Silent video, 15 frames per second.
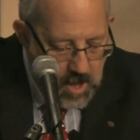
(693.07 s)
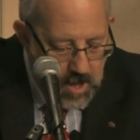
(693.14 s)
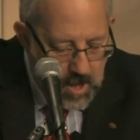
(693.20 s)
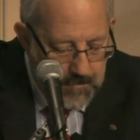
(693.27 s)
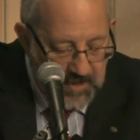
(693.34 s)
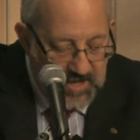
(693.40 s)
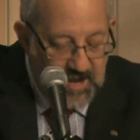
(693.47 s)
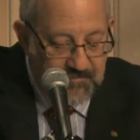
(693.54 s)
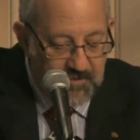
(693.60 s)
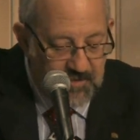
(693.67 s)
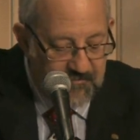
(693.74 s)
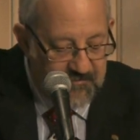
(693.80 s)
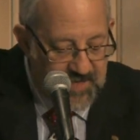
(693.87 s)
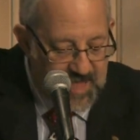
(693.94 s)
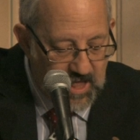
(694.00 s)
But after
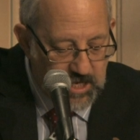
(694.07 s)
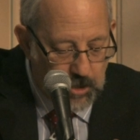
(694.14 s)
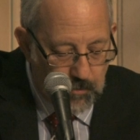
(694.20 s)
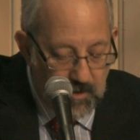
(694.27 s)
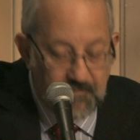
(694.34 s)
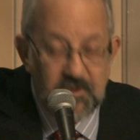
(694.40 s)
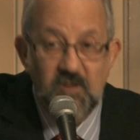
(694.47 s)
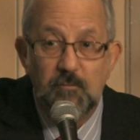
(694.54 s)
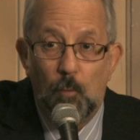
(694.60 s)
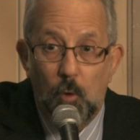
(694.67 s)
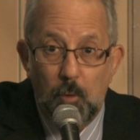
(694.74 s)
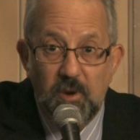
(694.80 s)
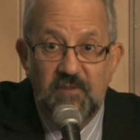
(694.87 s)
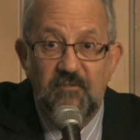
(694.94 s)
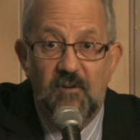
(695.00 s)
the failure of these
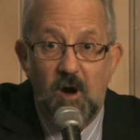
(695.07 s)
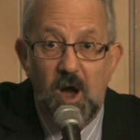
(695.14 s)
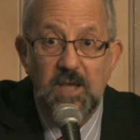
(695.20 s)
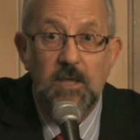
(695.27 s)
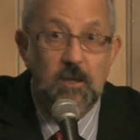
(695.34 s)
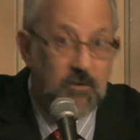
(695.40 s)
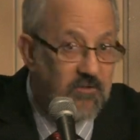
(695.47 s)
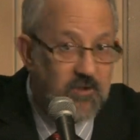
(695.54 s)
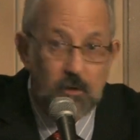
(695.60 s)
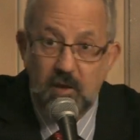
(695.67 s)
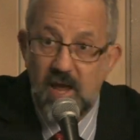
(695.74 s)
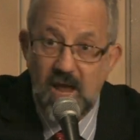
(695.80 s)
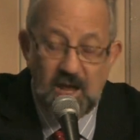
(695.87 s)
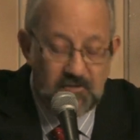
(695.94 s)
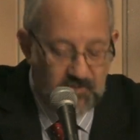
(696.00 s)
more refined, and they're still
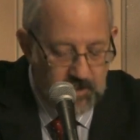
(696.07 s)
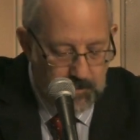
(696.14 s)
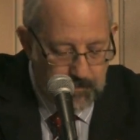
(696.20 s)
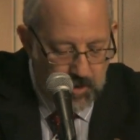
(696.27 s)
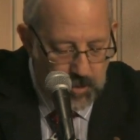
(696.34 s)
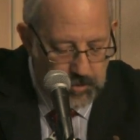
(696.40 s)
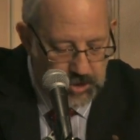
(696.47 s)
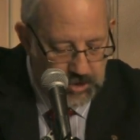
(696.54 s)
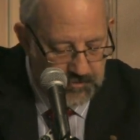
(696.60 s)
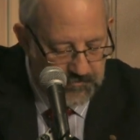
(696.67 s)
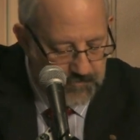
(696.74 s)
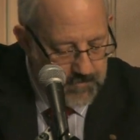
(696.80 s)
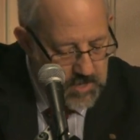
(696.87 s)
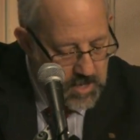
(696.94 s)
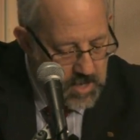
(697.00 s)
Keynesian approaches,